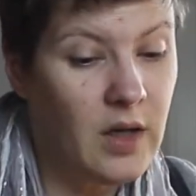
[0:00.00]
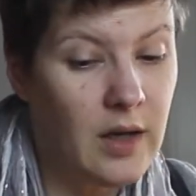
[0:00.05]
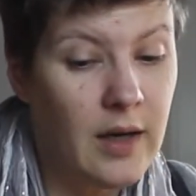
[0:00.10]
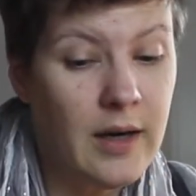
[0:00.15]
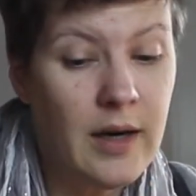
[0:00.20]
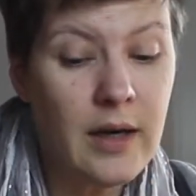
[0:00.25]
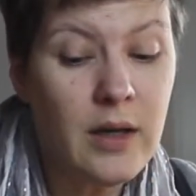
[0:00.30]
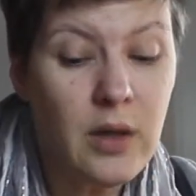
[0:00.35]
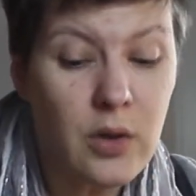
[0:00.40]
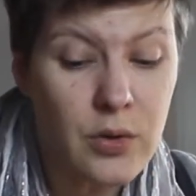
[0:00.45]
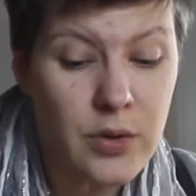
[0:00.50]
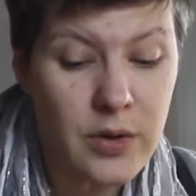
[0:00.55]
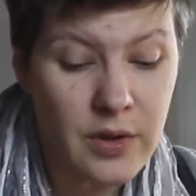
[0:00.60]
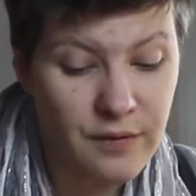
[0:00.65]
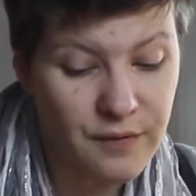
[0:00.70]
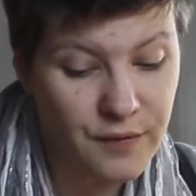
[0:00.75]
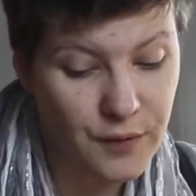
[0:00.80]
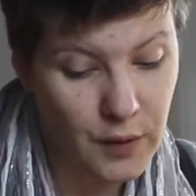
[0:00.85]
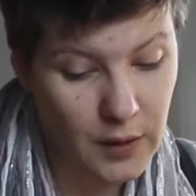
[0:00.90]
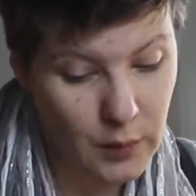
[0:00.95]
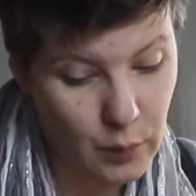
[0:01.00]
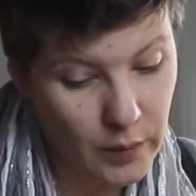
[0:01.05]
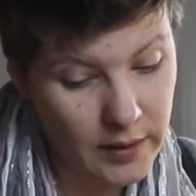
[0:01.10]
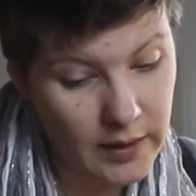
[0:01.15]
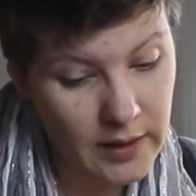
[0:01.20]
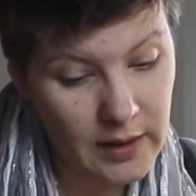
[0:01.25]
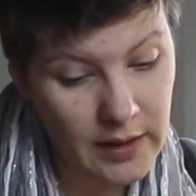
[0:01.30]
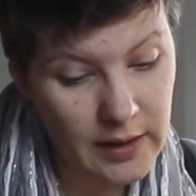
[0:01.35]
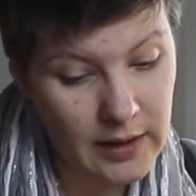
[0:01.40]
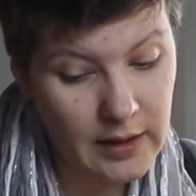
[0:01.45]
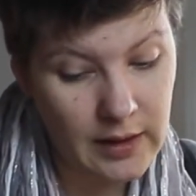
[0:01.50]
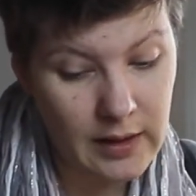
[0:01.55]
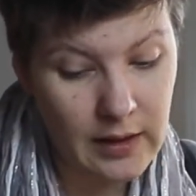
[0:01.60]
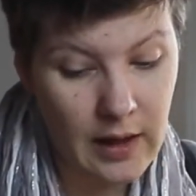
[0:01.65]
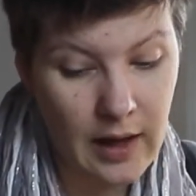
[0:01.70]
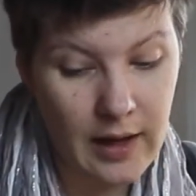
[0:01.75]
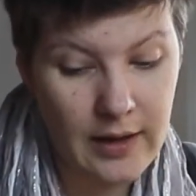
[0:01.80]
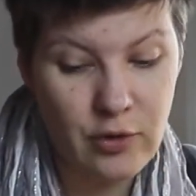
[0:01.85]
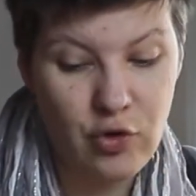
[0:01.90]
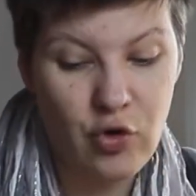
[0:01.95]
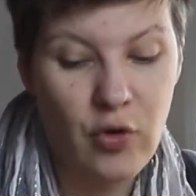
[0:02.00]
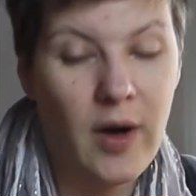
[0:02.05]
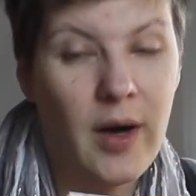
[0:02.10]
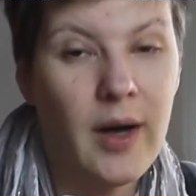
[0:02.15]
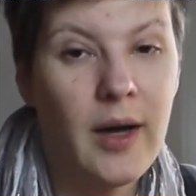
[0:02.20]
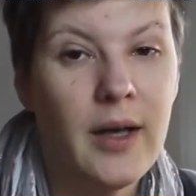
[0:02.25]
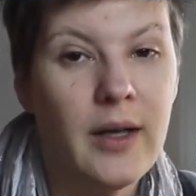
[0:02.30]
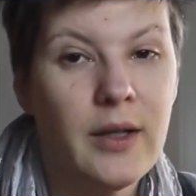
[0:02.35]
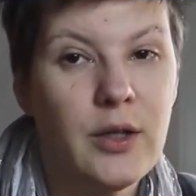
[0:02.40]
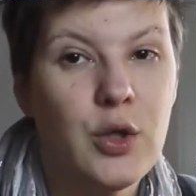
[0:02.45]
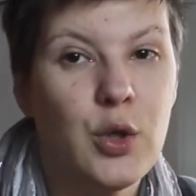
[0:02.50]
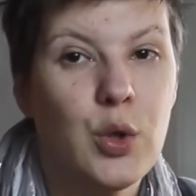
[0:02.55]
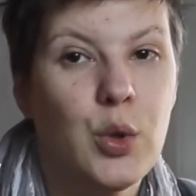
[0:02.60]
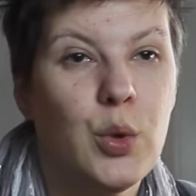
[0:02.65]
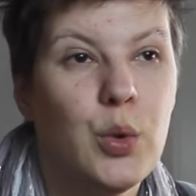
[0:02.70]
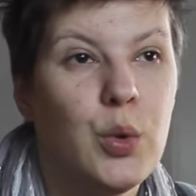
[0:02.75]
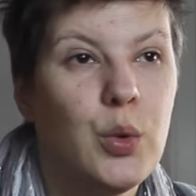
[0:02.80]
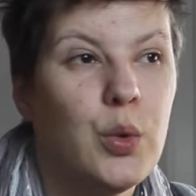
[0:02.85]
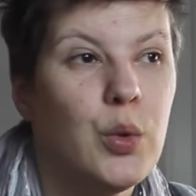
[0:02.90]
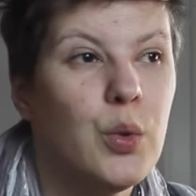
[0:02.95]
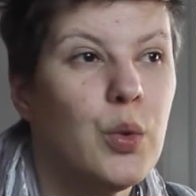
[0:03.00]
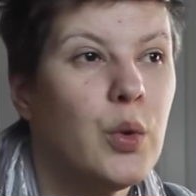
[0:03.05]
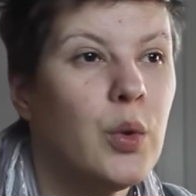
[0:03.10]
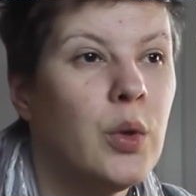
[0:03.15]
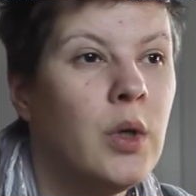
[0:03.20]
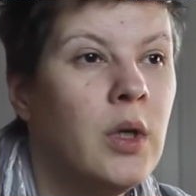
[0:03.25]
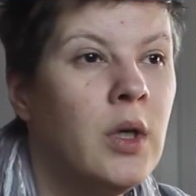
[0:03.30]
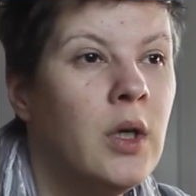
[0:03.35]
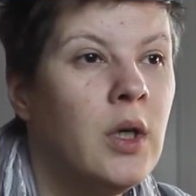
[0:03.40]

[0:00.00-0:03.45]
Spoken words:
And I use it frequently. I try to